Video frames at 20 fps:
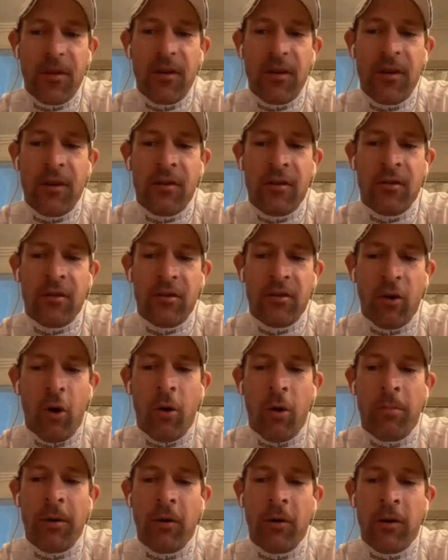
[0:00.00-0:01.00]
It's
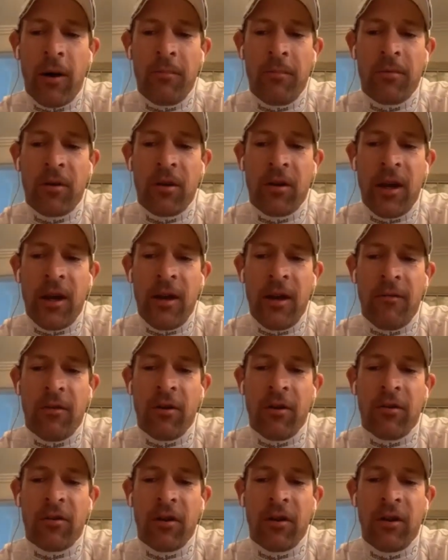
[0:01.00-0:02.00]
all built up to the
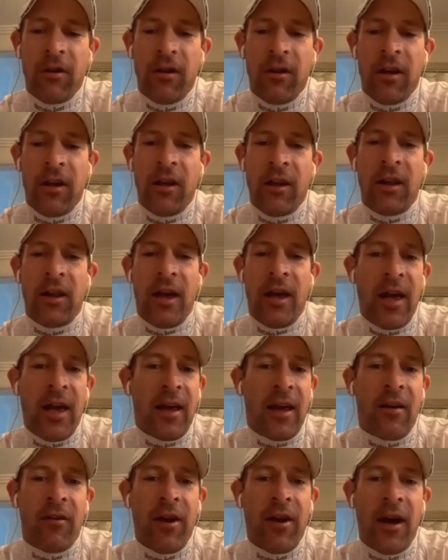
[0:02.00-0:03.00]
Everest, and then they
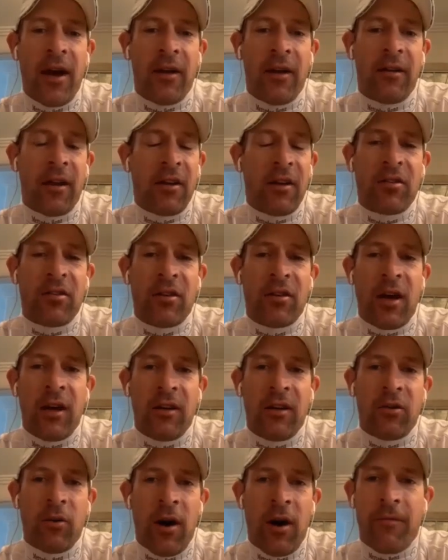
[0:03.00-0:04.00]
hang around. They stay
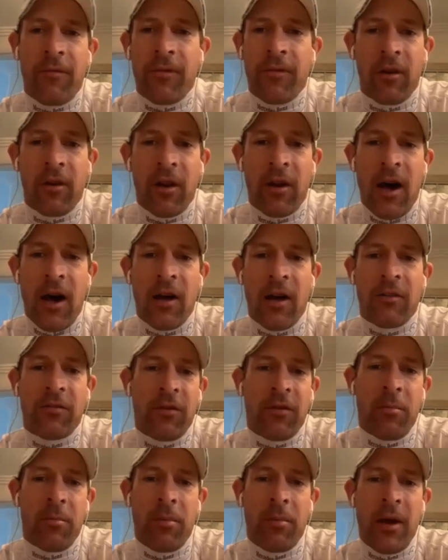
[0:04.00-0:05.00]
till after the last
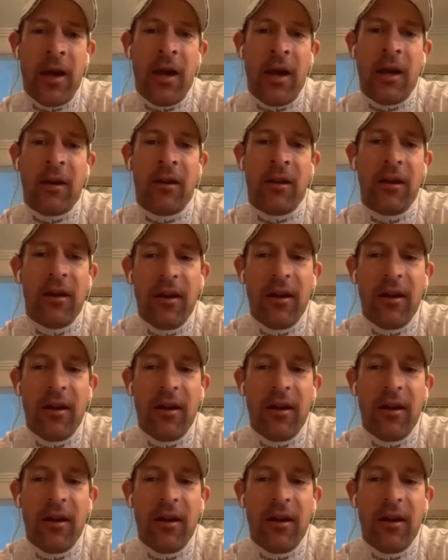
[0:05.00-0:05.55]
for the band.